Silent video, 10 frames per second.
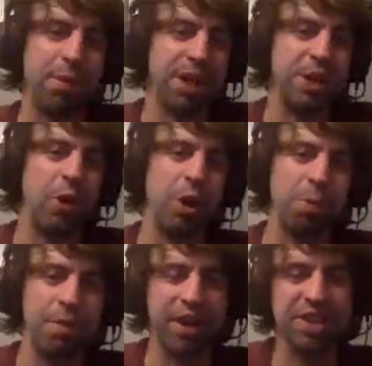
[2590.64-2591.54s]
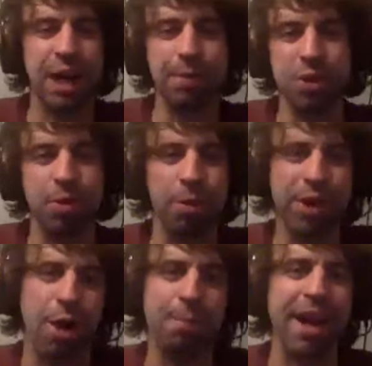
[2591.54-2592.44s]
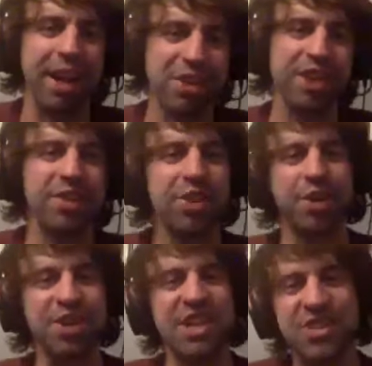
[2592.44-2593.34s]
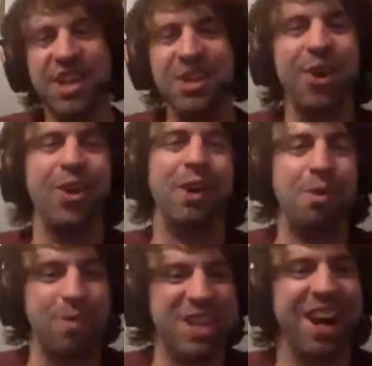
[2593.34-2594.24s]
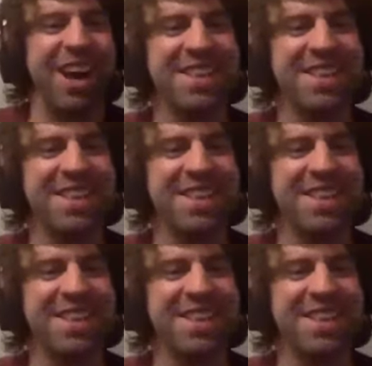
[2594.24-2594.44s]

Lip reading: we're in Europe, we've got a terrible squad. We can't balance it. So the seasons in Europe will be shite.